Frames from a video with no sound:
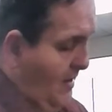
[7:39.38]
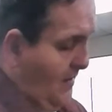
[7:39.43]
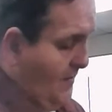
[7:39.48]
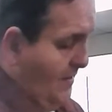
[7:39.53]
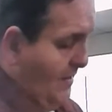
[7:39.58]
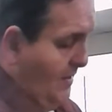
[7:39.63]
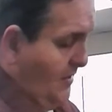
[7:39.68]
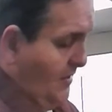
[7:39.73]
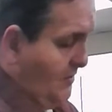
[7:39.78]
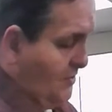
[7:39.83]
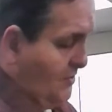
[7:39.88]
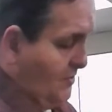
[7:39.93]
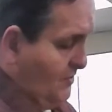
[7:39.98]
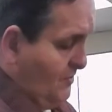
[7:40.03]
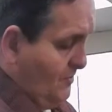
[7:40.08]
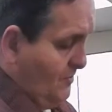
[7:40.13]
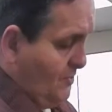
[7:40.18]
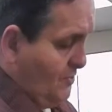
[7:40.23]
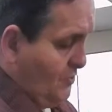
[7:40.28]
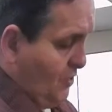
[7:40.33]
And
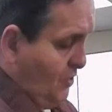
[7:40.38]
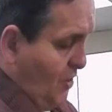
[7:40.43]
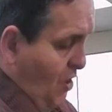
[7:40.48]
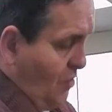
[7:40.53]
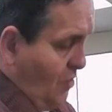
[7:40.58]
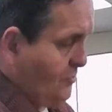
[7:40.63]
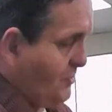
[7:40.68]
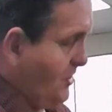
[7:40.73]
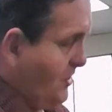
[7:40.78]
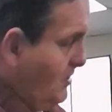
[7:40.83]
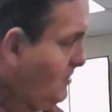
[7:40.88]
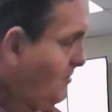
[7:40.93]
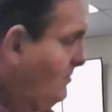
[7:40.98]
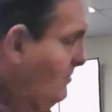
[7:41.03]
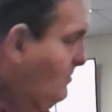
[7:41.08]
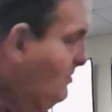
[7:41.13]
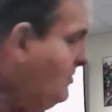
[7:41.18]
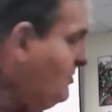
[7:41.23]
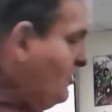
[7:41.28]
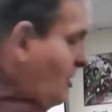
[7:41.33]
then close it,
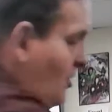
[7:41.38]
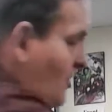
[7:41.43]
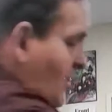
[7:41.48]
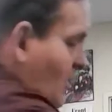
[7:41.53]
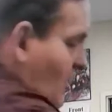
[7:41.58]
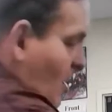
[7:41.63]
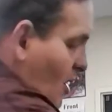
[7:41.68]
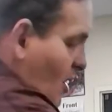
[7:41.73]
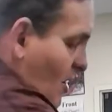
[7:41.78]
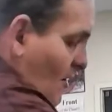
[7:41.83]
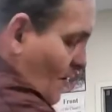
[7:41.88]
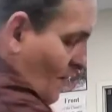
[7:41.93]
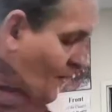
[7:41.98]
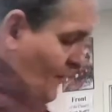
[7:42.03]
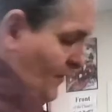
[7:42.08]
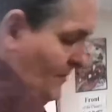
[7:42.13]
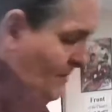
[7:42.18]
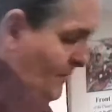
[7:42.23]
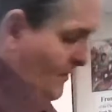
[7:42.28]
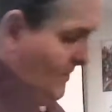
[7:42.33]
turn it off,
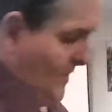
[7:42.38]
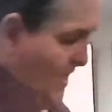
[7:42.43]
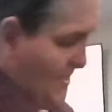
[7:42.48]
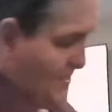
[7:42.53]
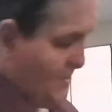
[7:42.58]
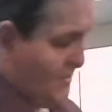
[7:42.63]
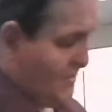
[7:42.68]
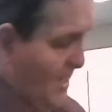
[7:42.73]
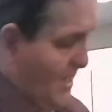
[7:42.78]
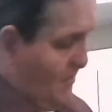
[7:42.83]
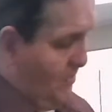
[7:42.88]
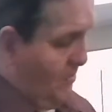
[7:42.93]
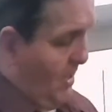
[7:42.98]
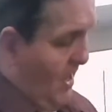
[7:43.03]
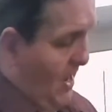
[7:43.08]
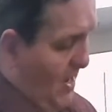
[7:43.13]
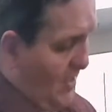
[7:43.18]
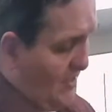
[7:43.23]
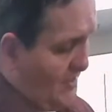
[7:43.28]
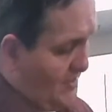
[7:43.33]
let it
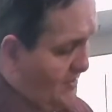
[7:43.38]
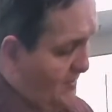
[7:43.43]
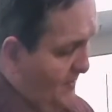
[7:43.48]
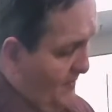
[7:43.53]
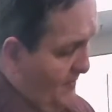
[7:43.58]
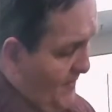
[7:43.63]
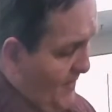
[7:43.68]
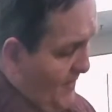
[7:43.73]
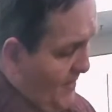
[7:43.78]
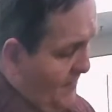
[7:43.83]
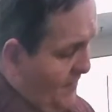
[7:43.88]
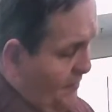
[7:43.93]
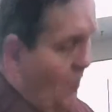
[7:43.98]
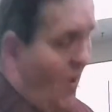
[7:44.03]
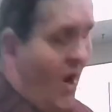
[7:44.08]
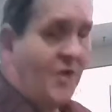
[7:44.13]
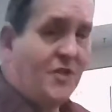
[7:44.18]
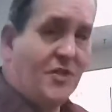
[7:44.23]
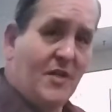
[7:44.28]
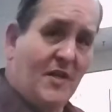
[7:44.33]
stabilize, and then
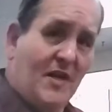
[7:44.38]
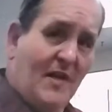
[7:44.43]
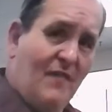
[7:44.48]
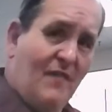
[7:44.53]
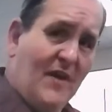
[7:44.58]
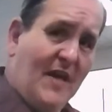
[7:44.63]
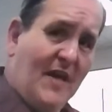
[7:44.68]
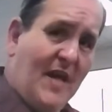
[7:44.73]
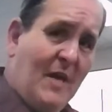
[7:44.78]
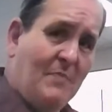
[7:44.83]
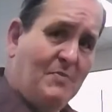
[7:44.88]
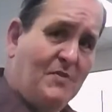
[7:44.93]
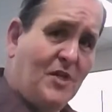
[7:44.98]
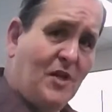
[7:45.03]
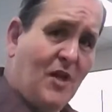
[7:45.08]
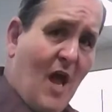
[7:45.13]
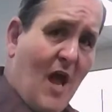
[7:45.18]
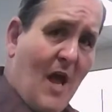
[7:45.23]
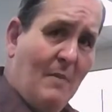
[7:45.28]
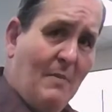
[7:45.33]
watch it. If it keeps
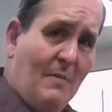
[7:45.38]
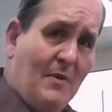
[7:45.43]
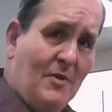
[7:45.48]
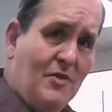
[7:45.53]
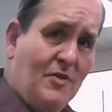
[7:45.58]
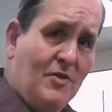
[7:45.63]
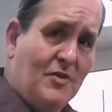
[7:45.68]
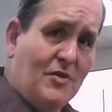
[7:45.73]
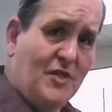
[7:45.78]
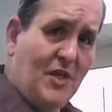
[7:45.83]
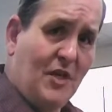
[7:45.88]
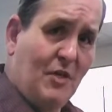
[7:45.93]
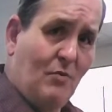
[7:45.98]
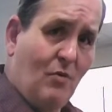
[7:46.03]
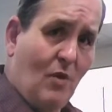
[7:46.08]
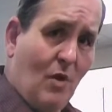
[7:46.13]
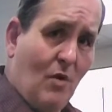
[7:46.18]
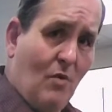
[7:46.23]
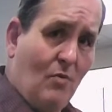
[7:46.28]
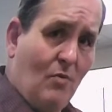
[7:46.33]
climbing to
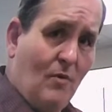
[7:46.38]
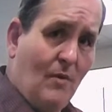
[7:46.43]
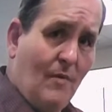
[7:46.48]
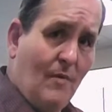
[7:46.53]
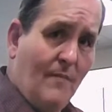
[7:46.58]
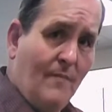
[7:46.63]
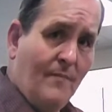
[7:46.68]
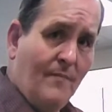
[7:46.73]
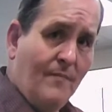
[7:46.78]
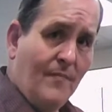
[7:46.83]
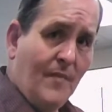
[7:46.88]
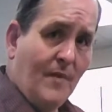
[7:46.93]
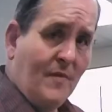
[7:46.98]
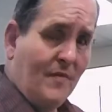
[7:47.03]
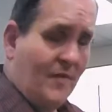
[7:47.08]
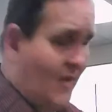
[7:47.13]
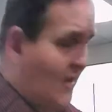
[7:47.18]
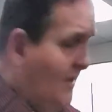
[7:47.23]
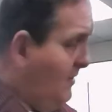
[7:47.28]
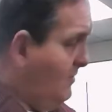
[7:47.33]
zero,
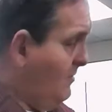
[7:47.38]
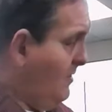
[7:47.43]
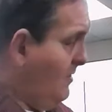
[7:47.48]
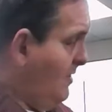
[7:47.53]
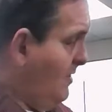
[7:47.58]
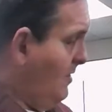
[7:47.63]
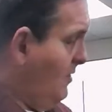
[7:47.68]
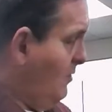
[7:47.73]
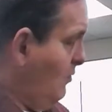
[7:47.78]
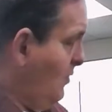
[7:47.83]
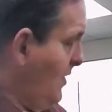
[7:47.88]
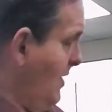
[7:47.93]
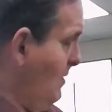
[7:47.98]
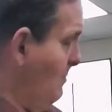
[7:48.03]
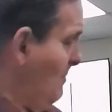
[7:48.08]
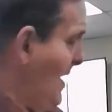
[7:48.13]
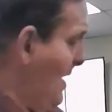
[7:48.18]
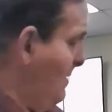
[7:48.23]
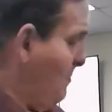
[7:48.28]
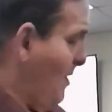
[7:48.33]
then we
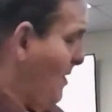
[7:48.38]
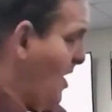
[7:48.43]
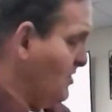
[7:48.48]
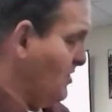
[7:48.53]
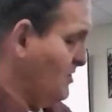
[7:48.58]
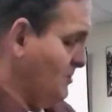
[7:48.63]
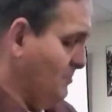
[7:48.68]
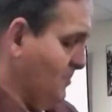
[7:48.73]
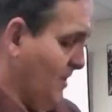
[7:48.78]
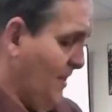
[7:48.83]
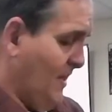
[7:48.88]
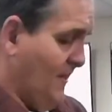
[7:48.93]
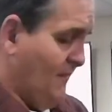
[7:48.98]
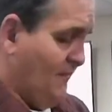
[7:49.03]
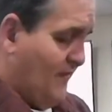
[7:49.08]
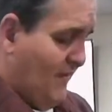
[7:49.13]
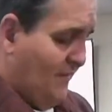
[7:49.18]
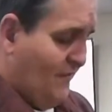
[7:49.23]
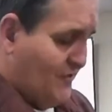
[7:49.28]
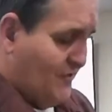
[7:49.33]
may possibly,
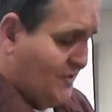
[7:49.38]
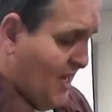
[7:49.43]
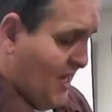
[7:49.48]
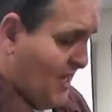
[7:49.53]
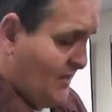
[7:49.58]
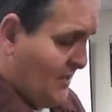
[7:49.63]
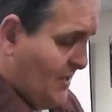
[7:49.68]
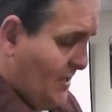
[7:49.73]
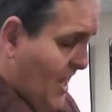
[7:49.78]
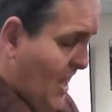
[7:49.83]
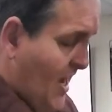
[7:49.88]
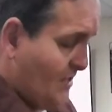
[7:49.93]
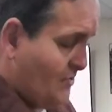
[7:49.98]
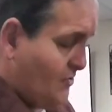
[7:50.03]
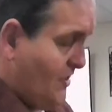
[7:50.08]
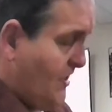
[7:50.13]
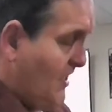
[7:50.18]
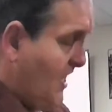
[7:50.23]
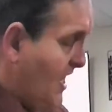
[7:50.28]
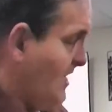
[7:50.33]
if it's not the
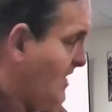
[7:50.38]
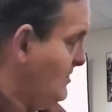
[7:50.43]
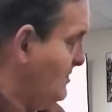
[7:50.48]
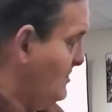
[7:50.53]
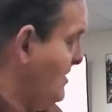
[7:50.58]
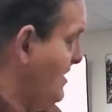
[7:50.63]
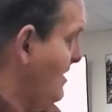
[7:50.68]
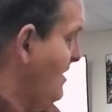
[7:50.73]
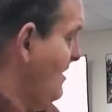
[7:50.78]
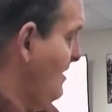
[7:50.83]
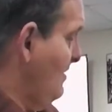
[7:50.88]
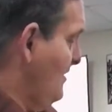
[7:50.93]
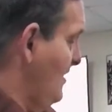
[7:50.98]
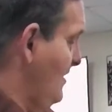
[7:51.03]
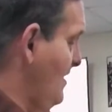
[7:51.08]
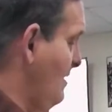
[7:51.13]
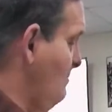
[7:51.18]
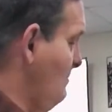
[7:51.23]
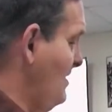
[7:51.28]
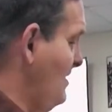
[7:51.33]
lines or the gauges,
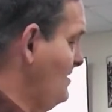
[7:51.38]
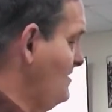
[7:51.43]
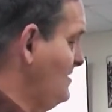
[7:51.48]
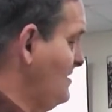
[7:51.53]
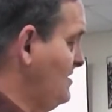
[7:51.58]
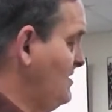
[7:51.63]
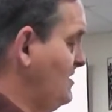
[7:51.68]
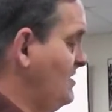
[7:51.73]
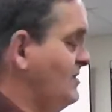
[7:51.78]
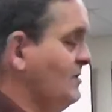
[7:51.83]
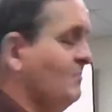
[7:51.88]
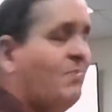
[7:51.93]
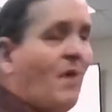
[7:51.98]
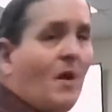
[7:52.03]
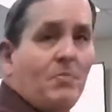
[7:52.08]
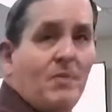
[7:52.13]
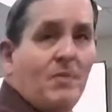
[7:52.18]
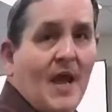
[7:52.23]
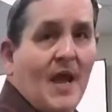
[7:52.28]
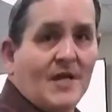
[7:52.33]
then it means the system
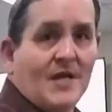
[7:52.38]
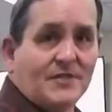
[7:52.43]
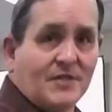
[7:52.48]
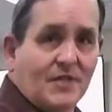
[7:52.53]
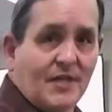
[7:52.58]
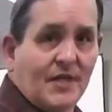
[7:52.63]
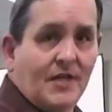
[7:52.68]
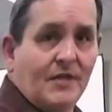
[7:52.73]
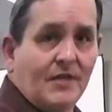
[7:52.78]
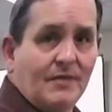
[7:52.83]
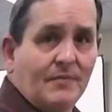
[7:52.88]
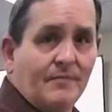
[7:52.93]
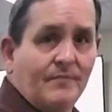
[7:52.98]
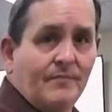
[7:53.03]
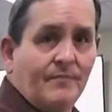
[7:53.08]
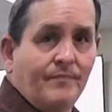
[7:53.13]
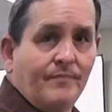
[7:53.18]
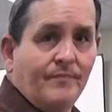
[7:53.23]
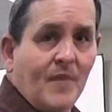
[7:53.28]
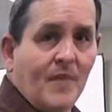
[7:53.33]
probably has a leak.
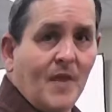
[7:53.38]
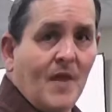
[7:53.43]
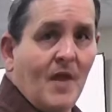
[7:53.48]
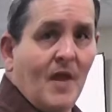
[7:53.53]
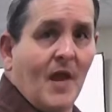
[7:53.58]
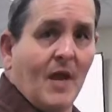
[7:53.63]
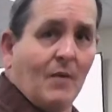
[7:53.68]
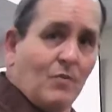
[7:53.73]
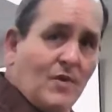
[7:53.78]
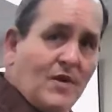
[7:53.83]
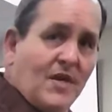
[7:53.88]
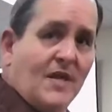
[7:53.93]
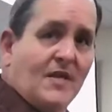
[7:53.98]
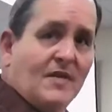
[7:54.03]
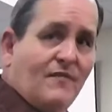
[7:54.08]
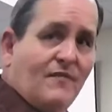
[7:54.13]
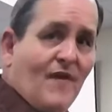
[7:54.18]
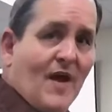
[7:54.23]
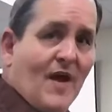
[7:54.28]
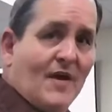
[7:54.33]
And we
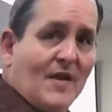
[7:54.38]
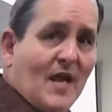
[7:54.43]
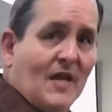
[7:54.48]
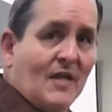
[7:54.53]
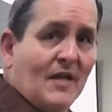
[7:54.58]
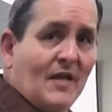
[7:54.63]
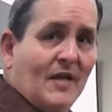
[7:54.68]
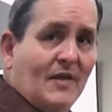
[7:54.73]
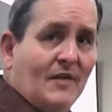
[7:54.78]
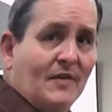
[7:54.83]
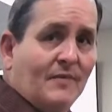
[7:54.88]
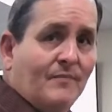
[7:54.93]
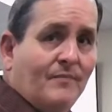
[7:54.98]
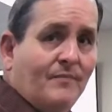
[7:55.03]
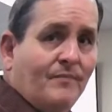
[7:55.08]
need to find that leak.